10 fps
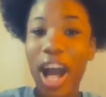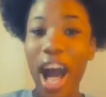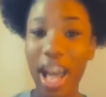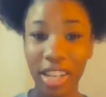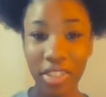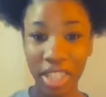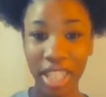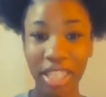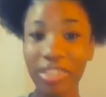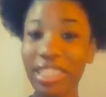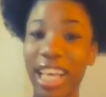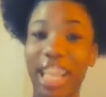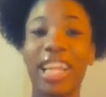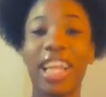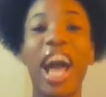I love the gift
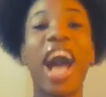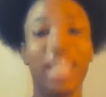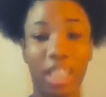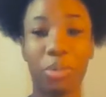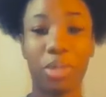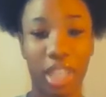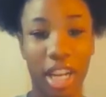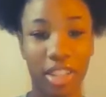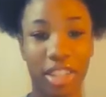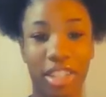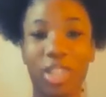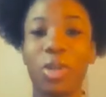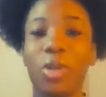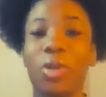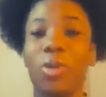and I need to put it out there.
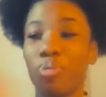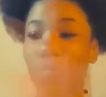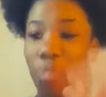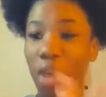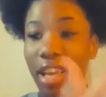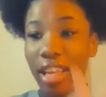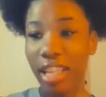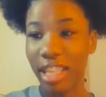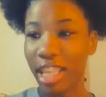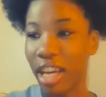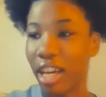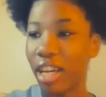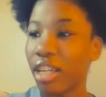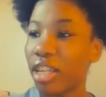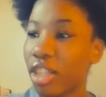So yeah,
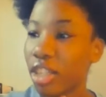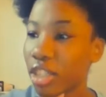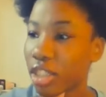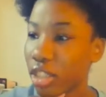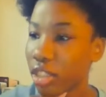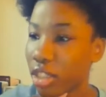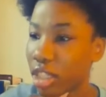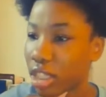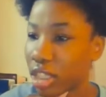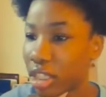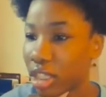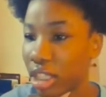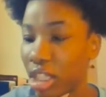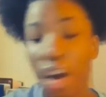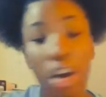so let's
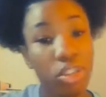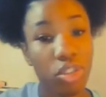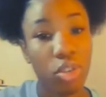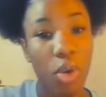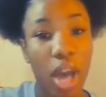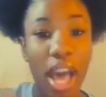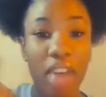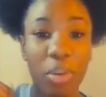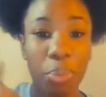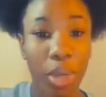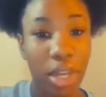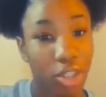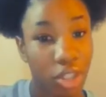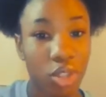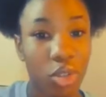see. Also, I have a
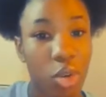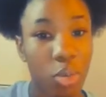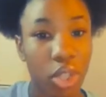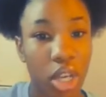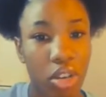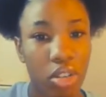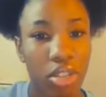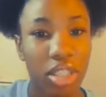Periscope channel.